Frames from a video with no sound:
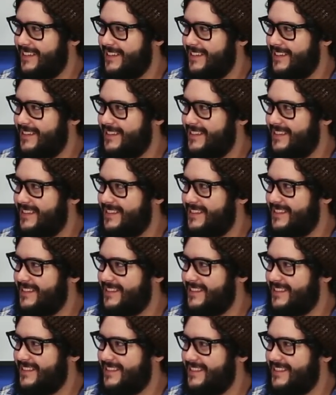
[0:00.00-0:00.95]

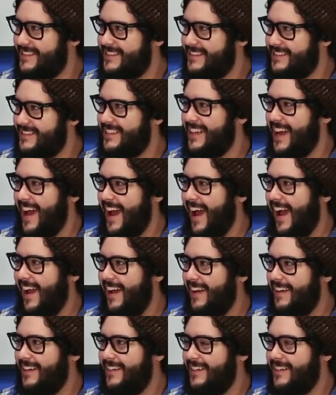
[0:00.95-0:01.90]

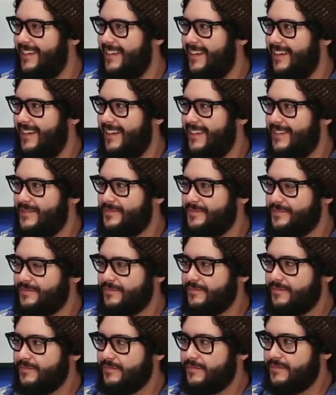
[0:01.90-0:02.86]

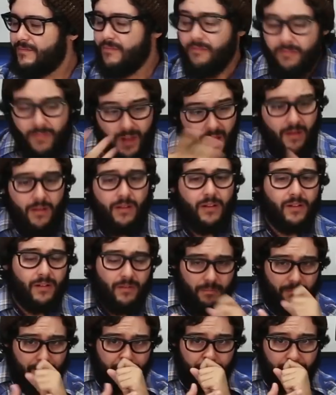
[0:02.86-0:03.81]

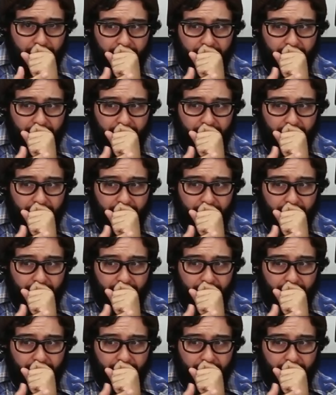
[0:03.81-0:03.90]
[no speech]